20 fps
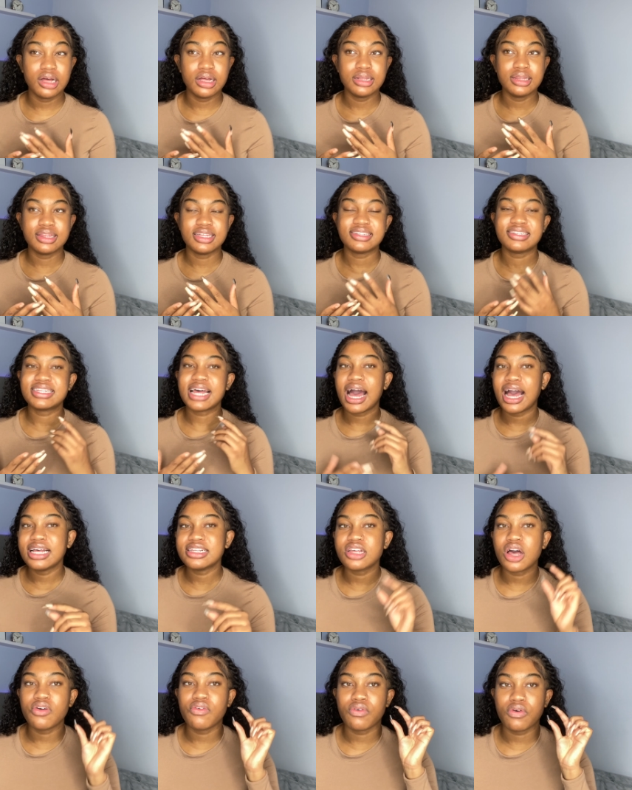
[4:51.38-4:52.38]
the size
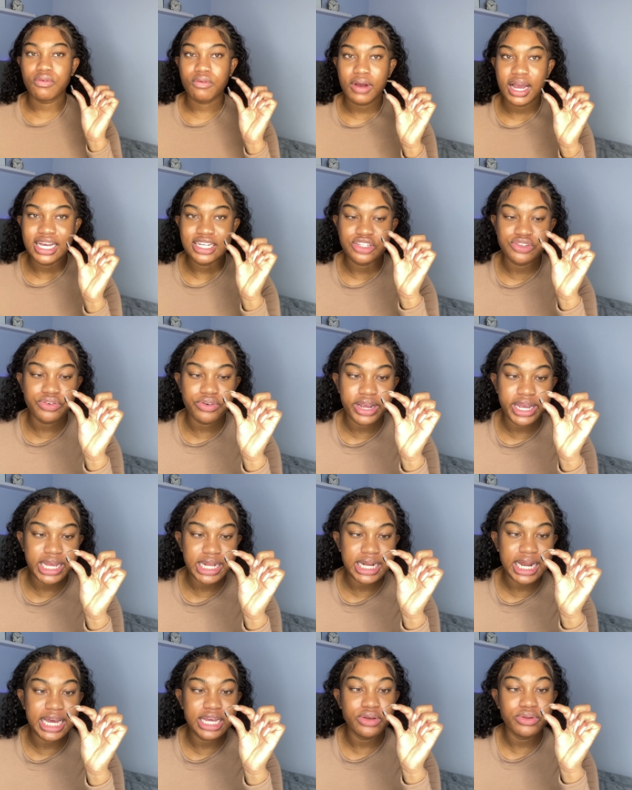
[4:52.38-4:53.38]
of a rice grain,
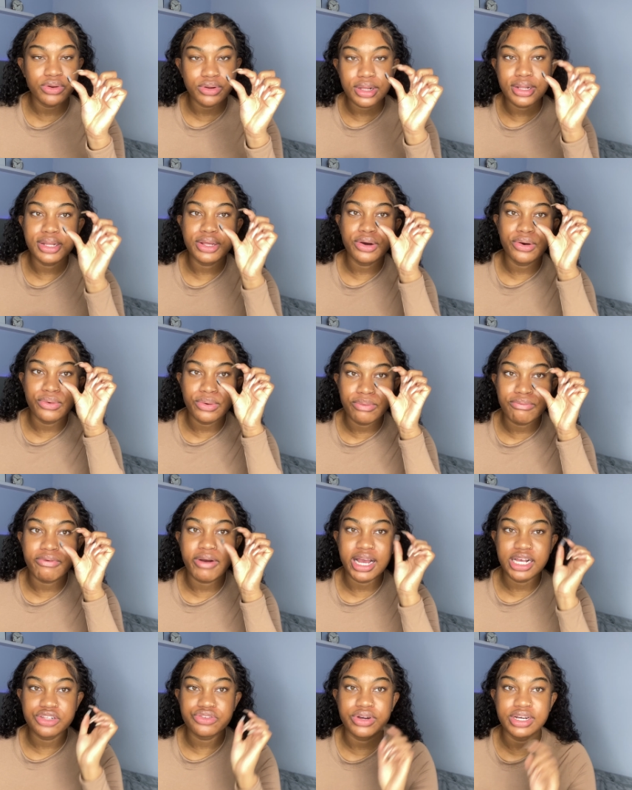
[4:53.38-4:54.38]
like you know the little
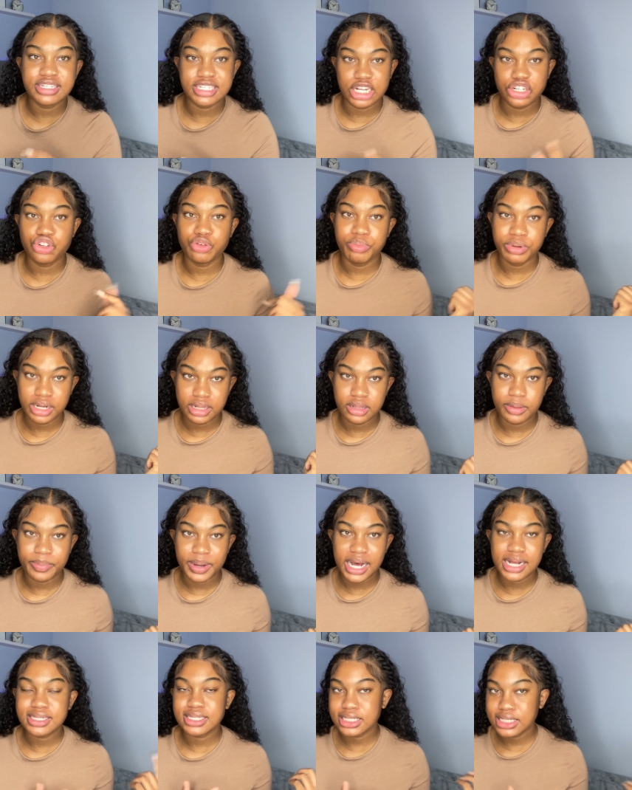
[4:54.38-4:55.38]
rice grains that you put in the
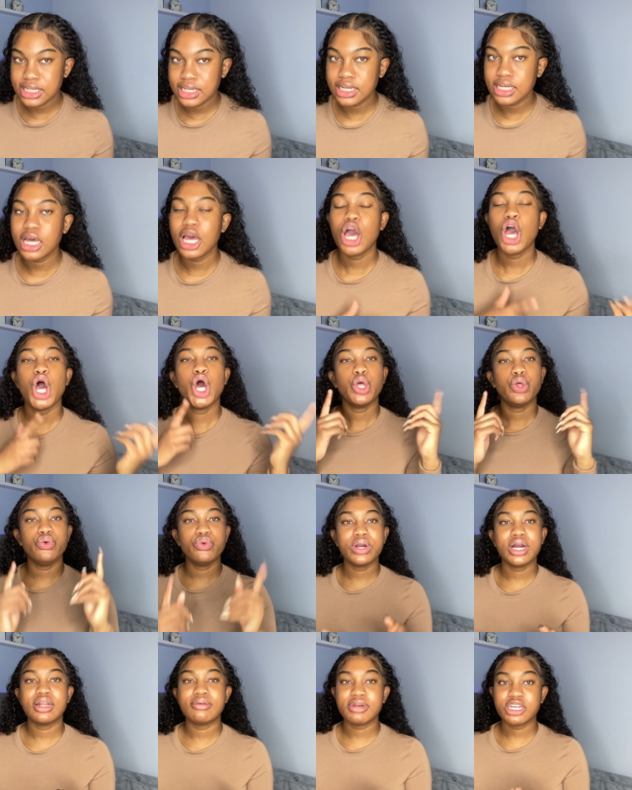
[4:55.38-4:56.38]
pot to cook, you
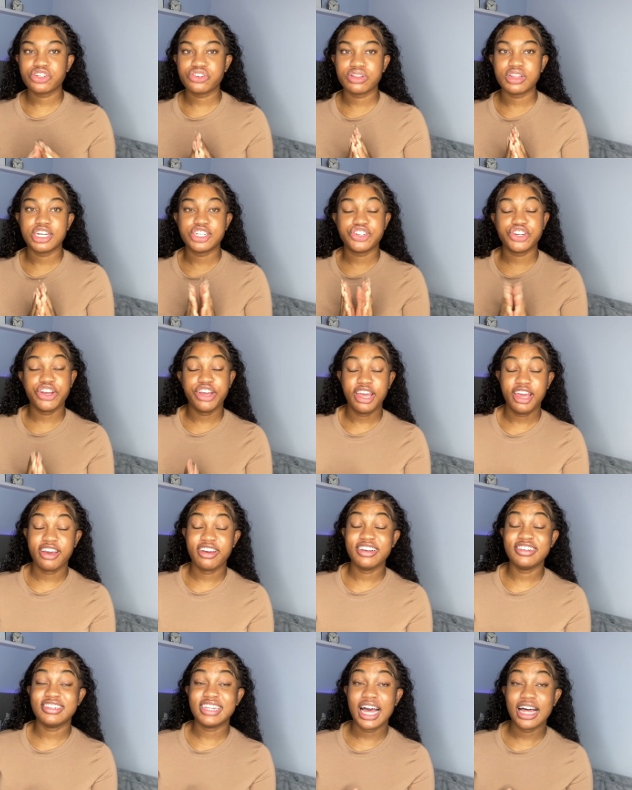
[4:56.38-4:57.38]
gotta make sure that your hair
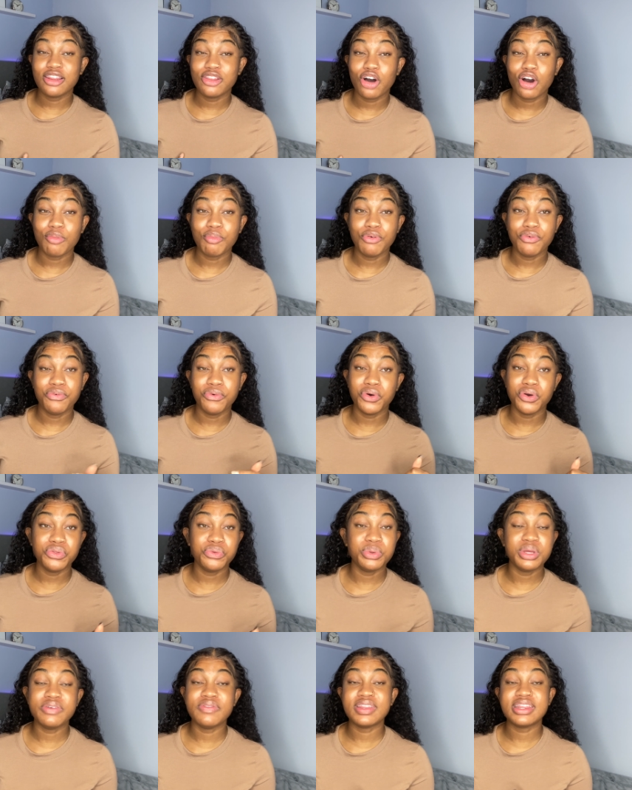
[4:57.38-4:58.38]
is that long before you
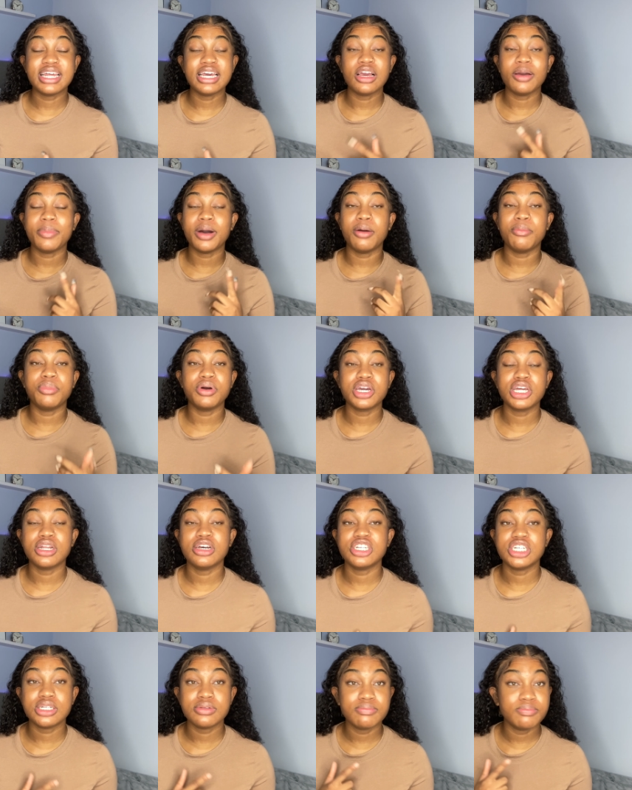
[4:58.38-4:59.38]
even think about booking a,
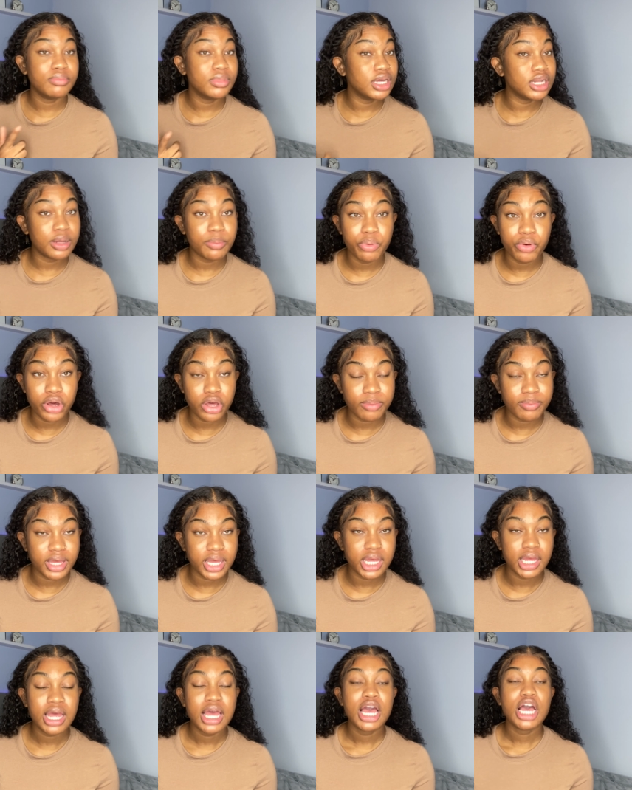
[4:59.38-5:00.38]
an appointment.
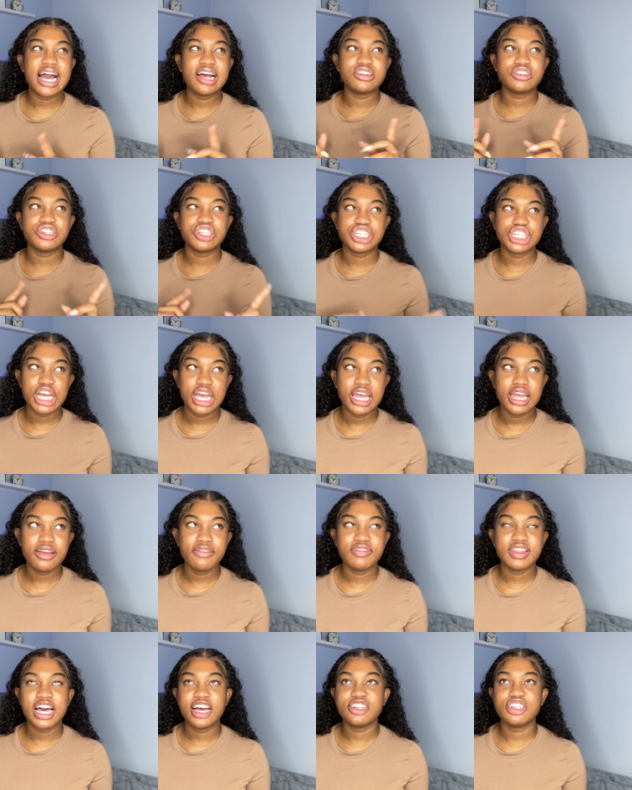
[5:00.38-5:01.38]
Last shave,
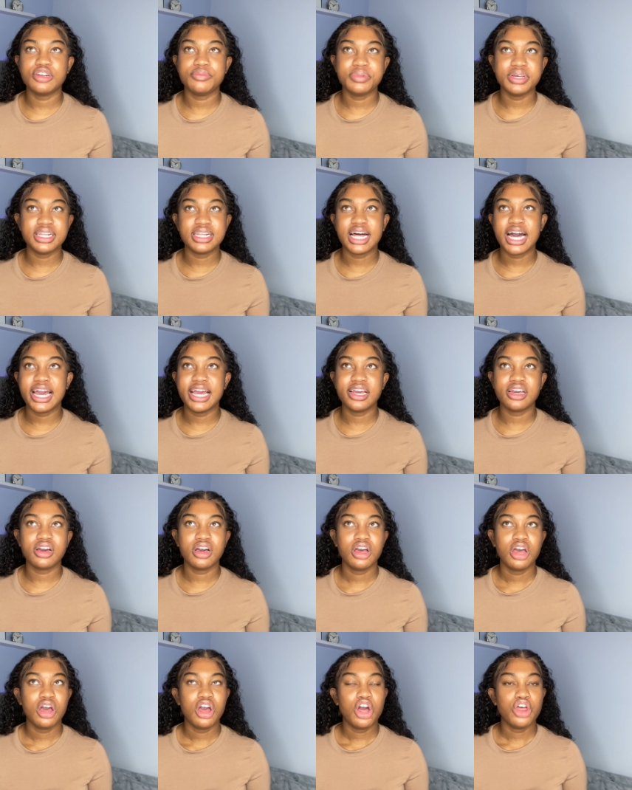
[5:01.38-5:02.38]
that should be like
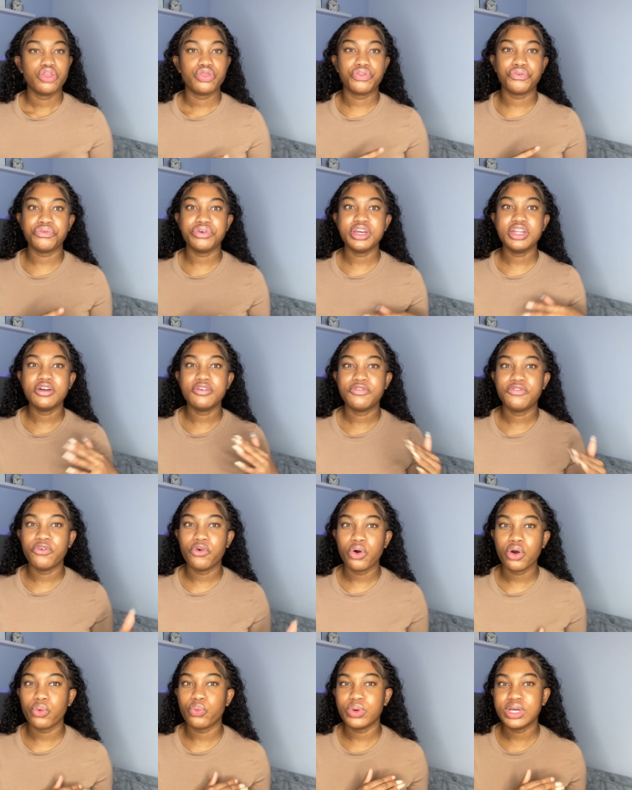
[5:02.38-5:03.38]
three to
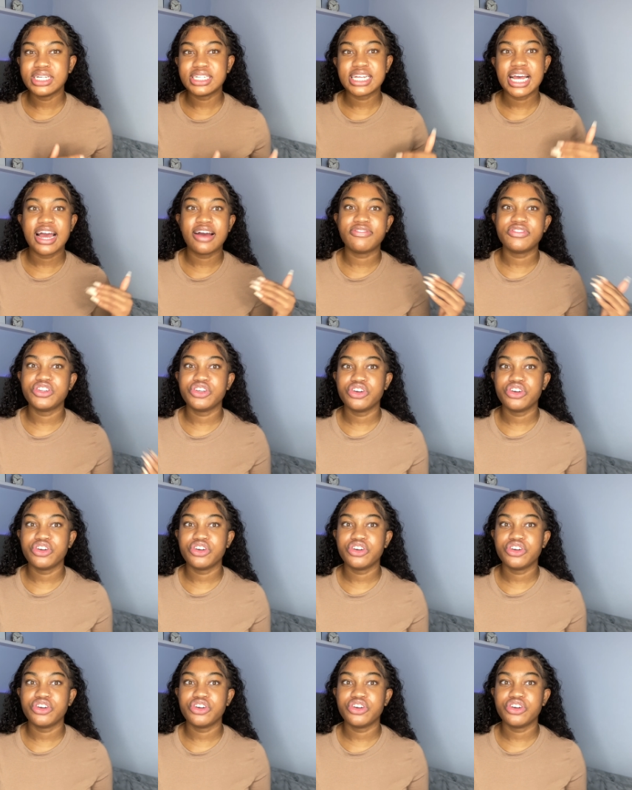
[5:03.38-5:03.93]
four weeks after